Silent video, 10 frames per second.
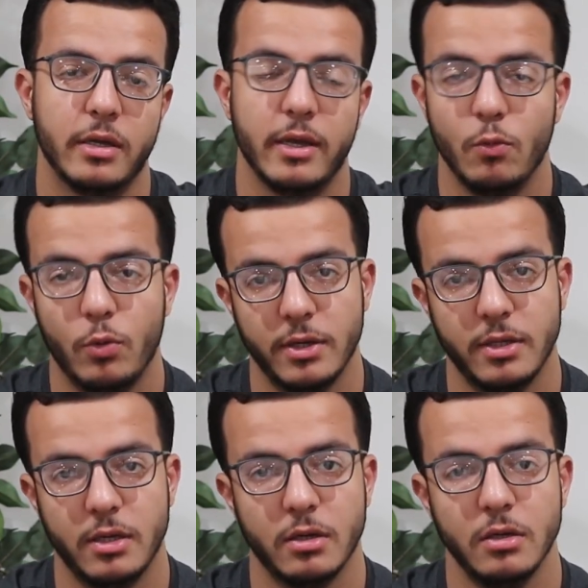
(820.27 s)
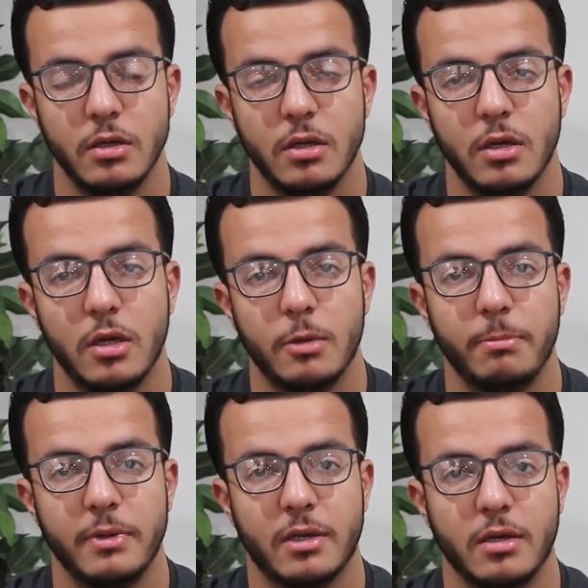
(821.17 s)
in 1 year
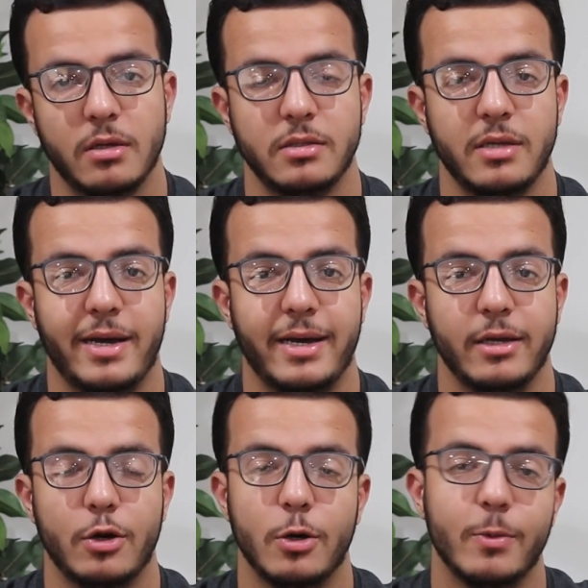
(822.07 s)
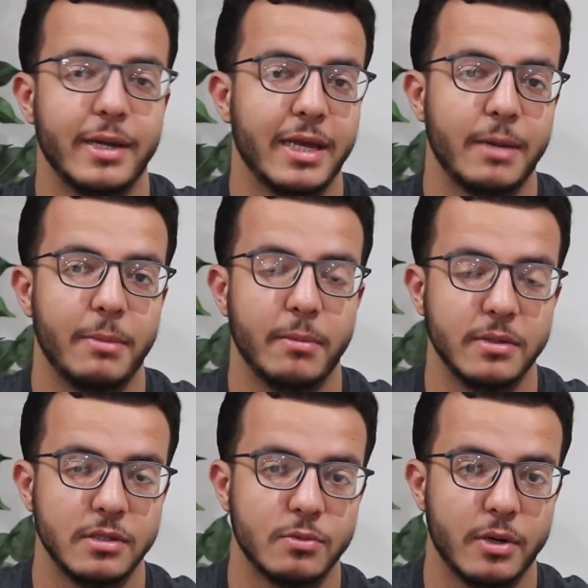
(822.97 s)
because I already had my
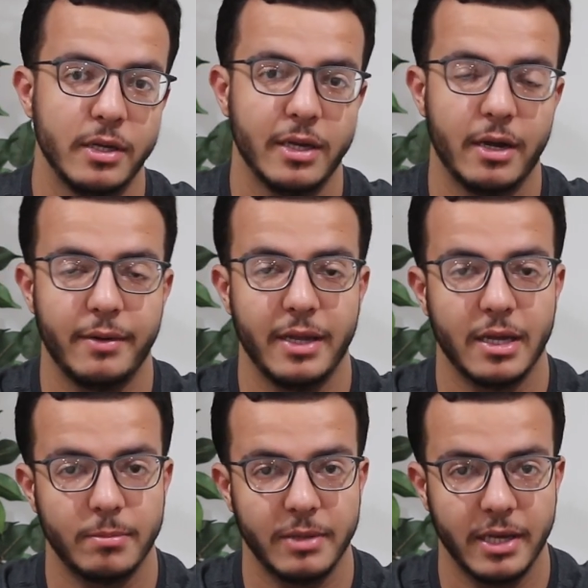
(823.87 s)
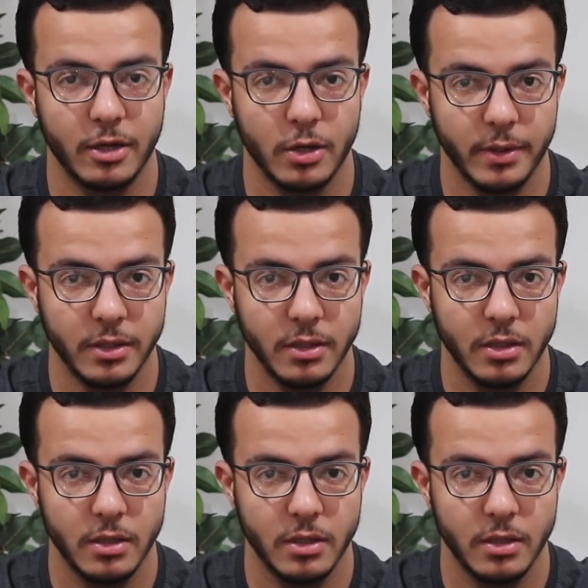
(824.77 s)
business running. I already had a plan going.